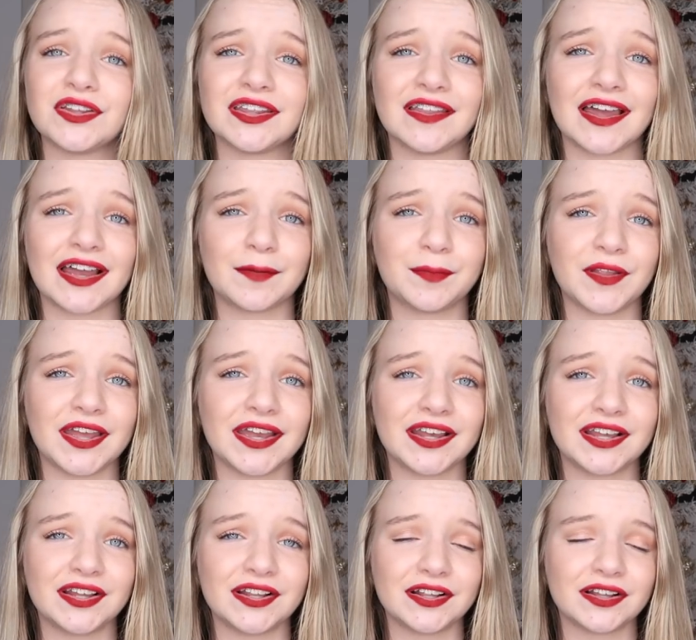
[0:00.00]
really like a
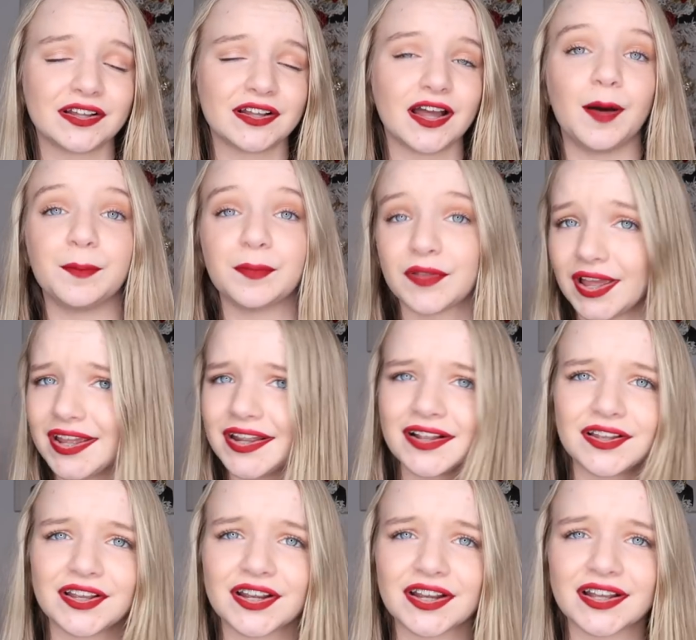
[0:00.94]
plain, a
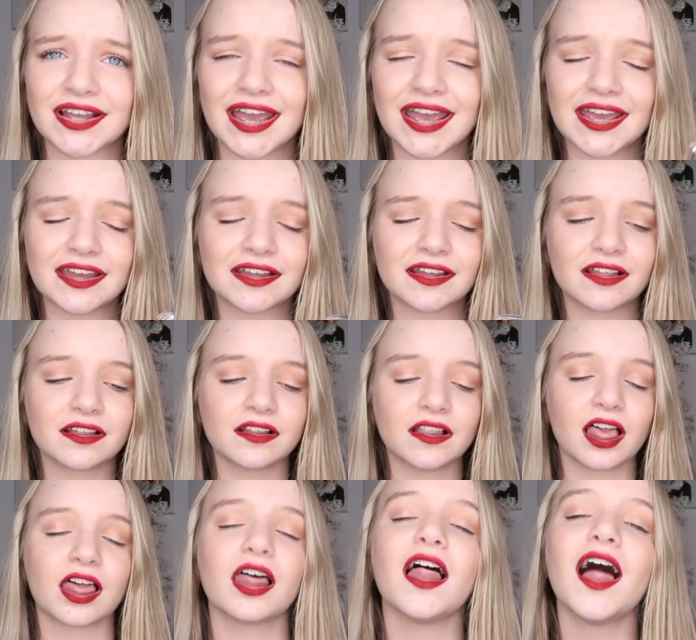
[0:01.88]
plain clear case?
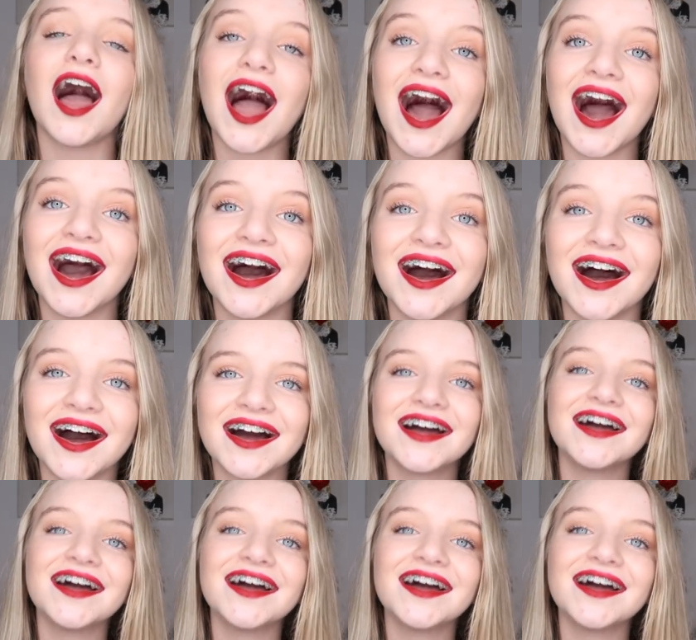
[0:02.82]
Ah,